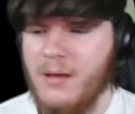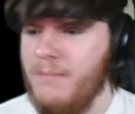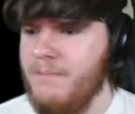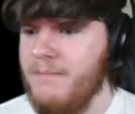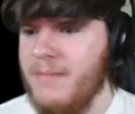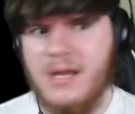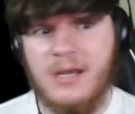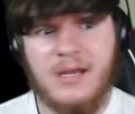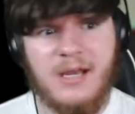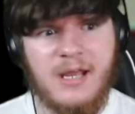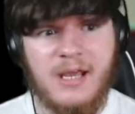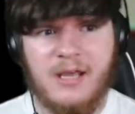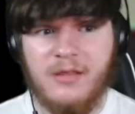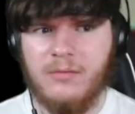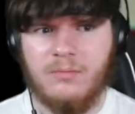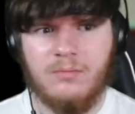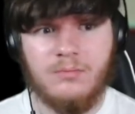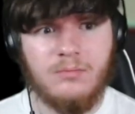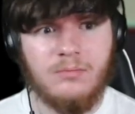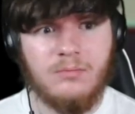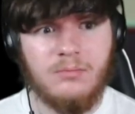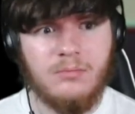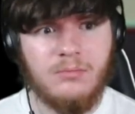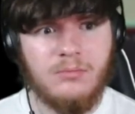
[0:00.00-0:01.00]
Me neither.
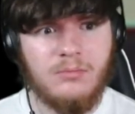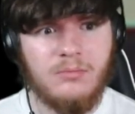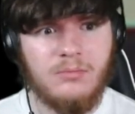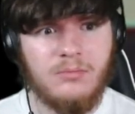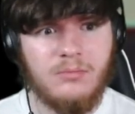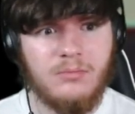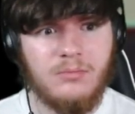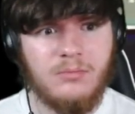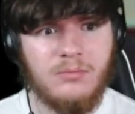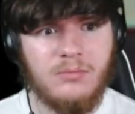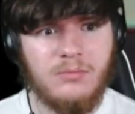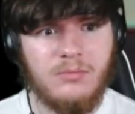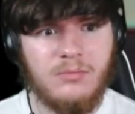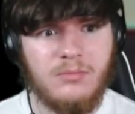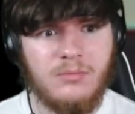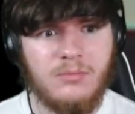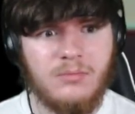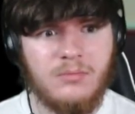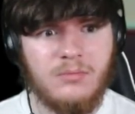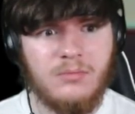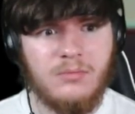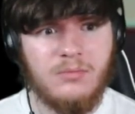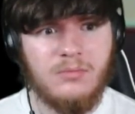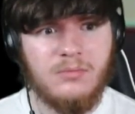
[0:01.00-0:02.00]

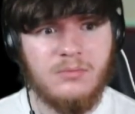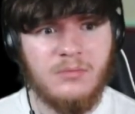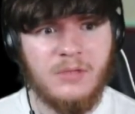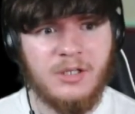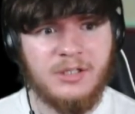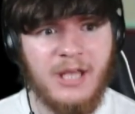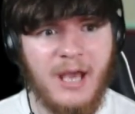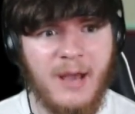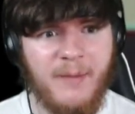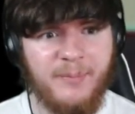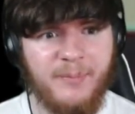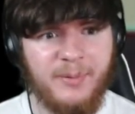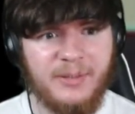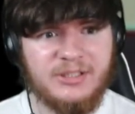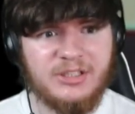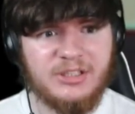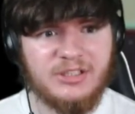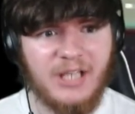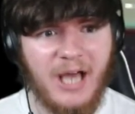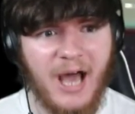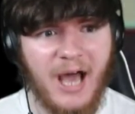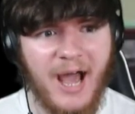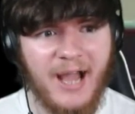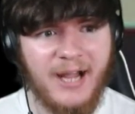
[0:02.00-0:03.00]
Did that
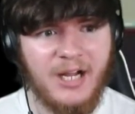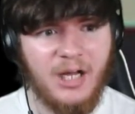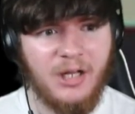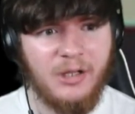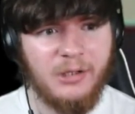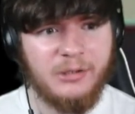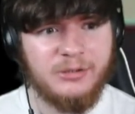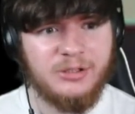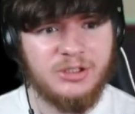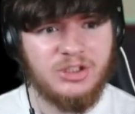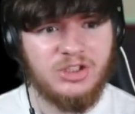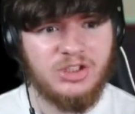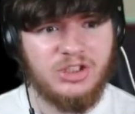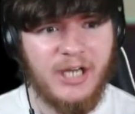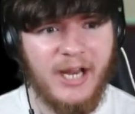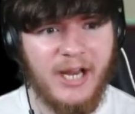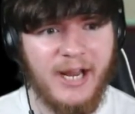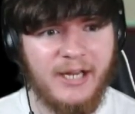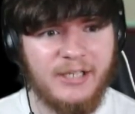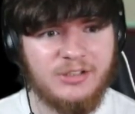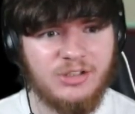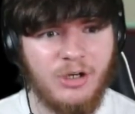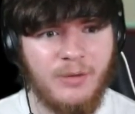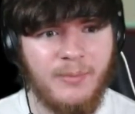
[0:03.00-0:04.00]
bitch's eye color just
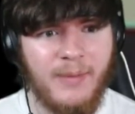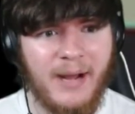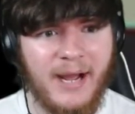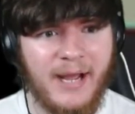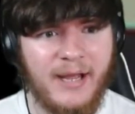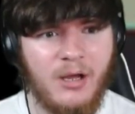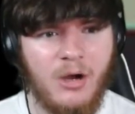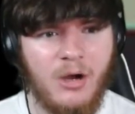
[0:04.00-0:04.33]
change, or am I